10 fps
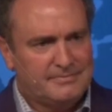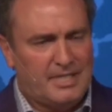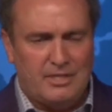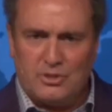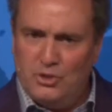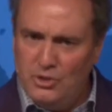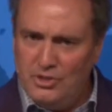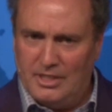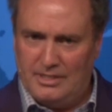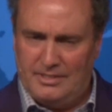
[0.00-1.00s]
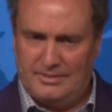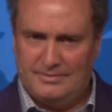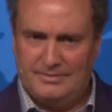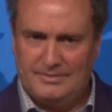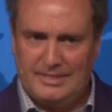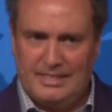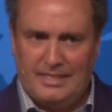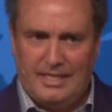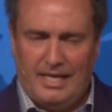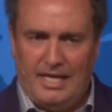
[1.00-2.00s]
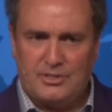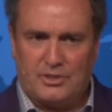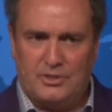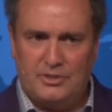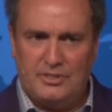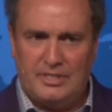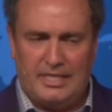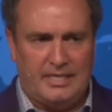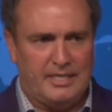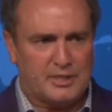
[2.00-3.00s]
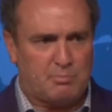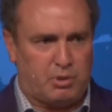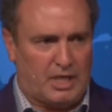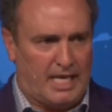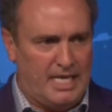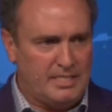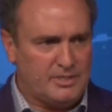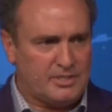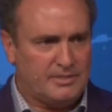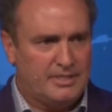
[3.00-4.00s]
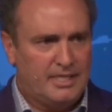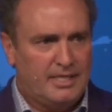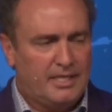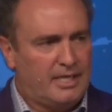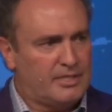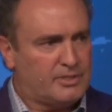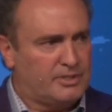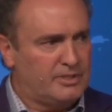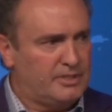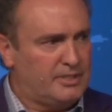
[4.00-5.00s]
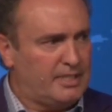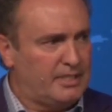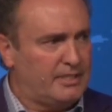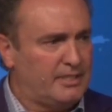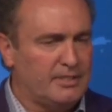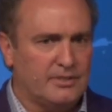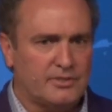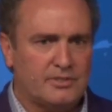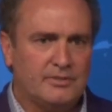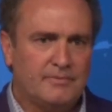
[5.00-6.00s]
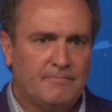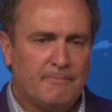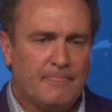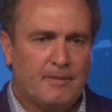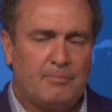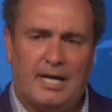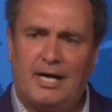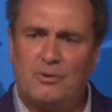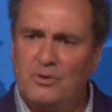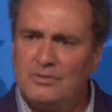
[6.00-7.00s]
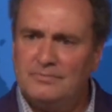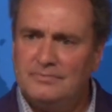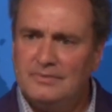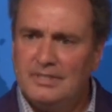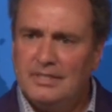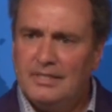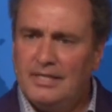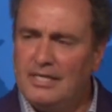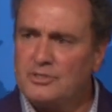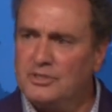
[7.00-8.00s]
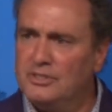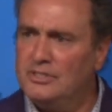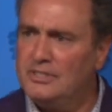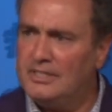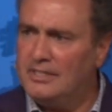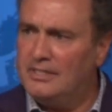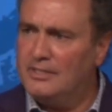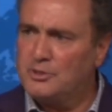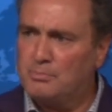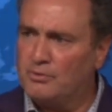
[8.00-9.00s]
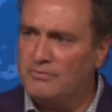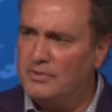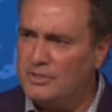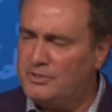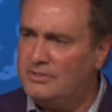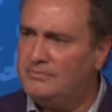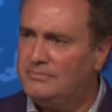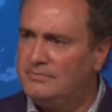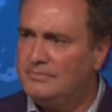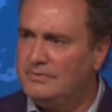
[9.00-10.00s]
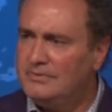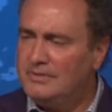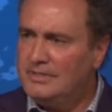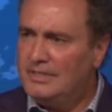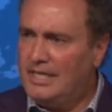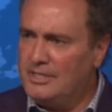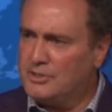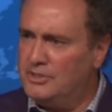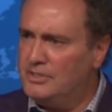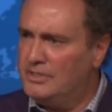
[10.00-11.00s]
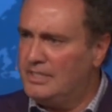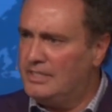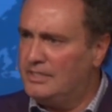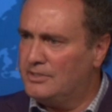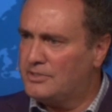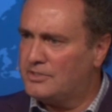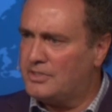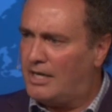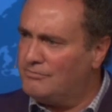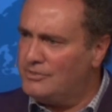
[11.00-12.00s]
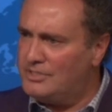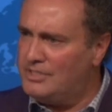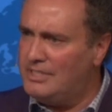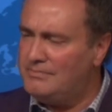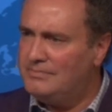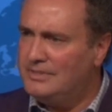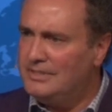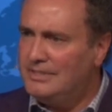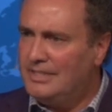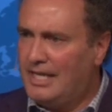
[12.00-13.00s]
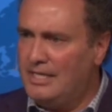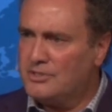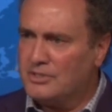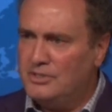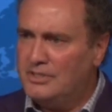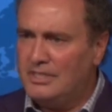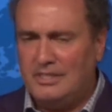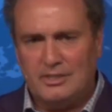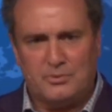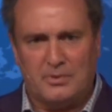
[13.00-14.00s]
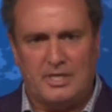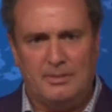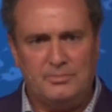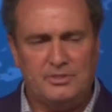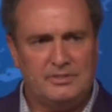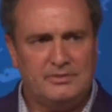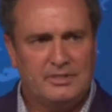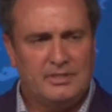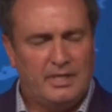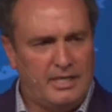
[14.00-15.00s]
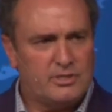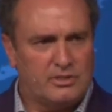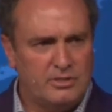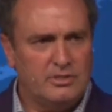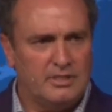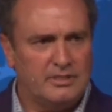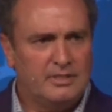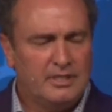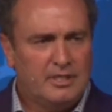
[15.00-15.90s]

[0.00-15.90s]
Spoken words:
He's good. He's good in his plans. He's good in his power. He's good in his provision. He's good in his sovereignty. He's good in his redemption. He's good